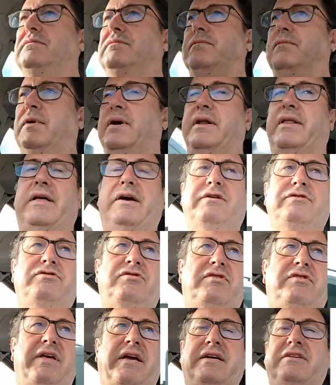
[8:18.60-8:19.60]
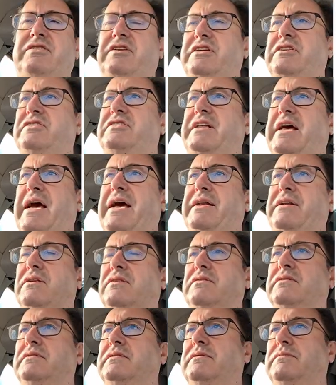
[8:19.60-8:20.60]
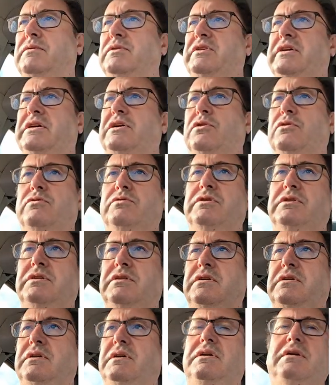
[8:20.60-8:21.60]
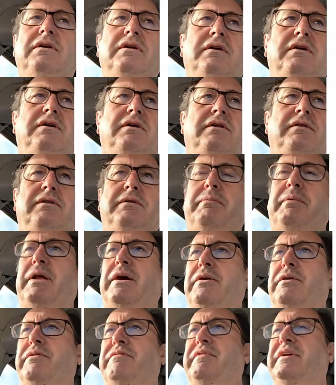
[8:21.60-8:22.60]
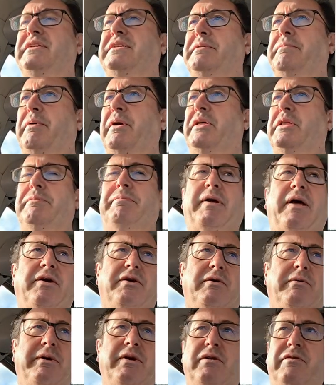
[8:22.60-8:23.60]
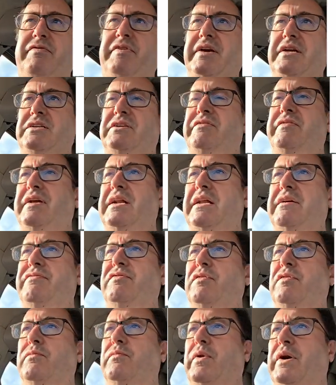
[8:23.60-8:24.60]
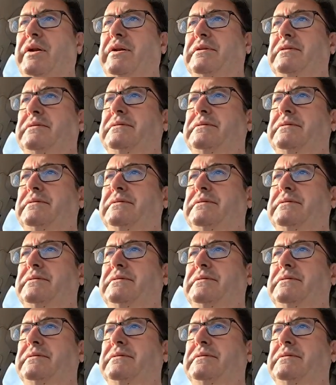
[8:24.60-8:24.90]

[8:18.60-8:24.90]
One of those things that you stand on, what's it called? Bloke invented by the bloke who went off the edge of the cliff on one.